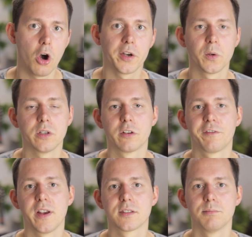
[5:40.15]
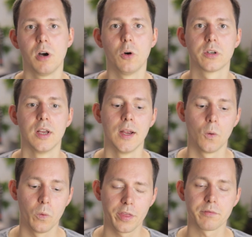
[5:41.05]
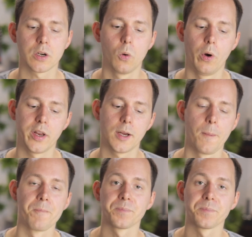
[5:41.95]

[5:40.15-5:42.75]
audio interface mode with recording